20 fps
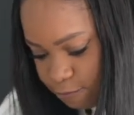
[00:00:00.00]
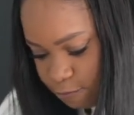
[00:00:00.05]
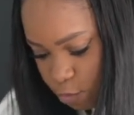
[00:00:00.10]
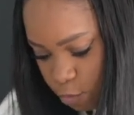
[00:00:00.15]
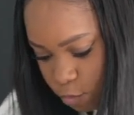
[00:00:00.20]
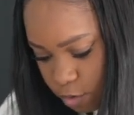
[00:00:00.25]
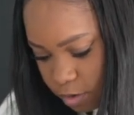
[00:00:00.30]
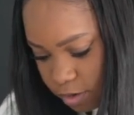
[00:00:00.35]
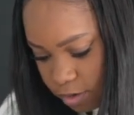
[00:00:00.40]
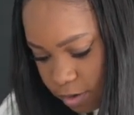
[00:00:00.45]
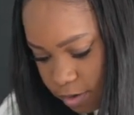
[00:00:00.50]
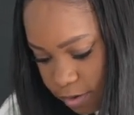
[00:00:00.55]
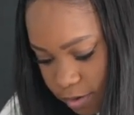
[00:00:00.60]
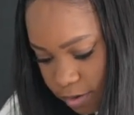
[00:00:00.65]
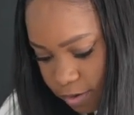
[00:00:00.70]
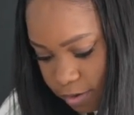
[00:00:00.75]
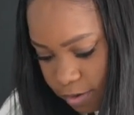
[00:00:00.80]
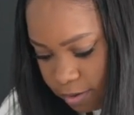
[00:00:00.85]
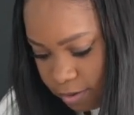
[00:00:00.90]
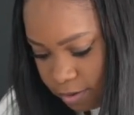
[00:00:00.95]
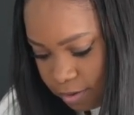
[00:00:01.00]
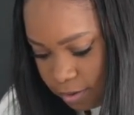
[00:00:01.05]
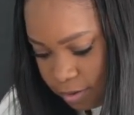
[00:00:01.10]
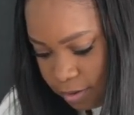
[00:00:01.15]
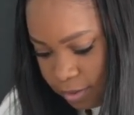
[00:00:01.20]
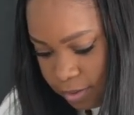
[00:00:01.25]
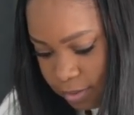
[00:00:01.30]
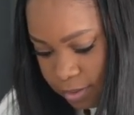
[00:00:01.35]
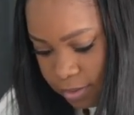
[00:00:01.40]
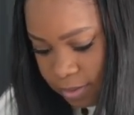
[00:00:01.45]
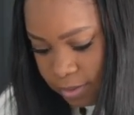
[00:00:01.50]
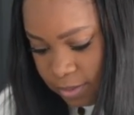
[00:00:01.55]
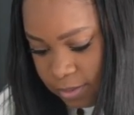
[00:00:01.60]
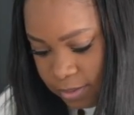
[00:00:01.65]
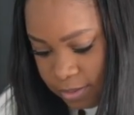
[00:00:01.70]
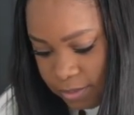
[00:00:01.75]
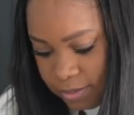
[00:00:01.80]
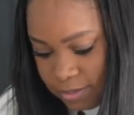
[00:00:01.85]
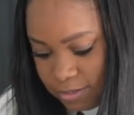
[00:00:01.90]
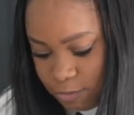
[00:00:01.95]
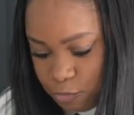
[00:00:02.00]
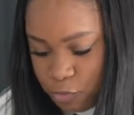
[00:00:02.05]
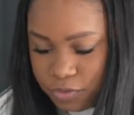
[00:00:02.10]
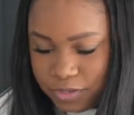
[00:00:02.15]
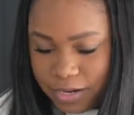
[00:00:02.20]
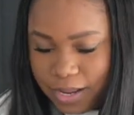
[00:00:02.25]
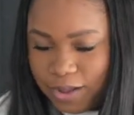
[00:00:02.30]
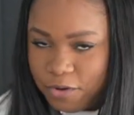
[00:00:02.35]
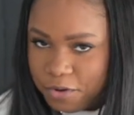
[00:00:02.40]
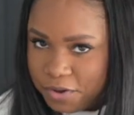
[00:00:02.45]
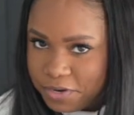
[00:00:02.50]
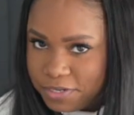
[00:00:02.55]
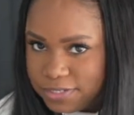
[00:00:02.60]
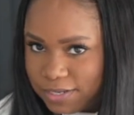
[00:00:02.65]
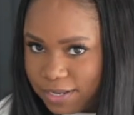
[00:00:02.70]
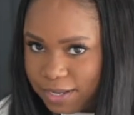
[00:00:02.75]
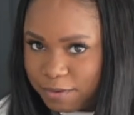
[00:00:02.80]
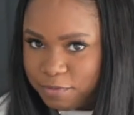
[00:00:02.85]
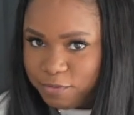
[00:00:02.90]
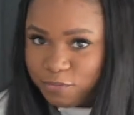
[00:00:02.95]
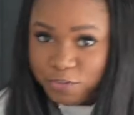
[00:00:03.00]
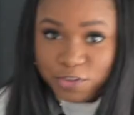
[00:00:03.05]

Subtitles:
for, well, not all the time, but